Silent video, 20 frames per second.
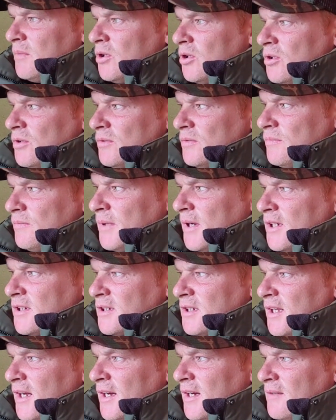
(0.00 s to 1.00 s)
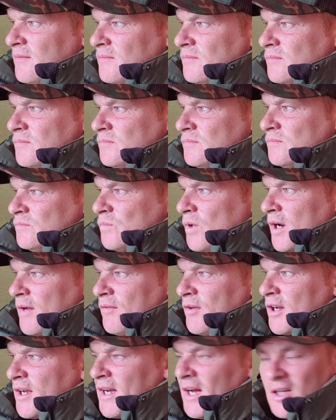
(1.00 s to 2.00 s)
But basically,
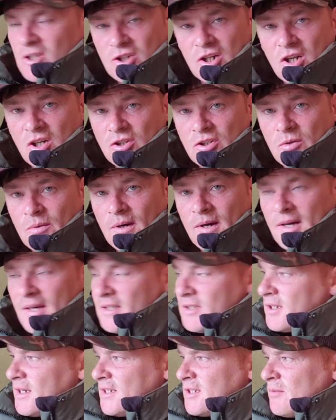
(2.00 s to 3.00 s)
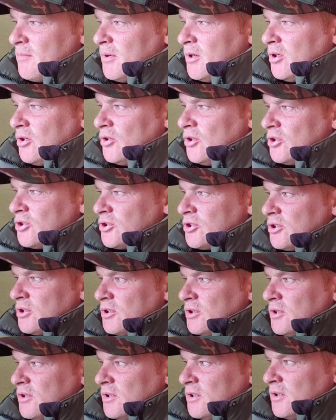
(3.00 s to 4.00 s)
whatever I catch along the way is a bonus
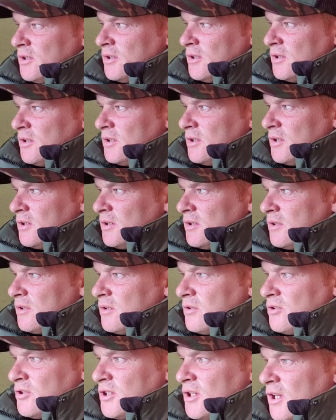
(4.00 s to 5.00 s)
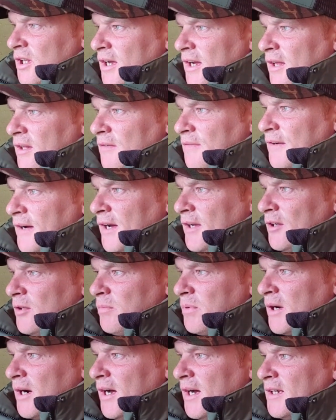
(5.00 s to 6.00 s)
until I get the
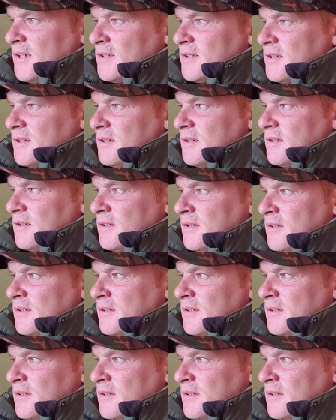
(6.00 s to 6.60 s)
final prize.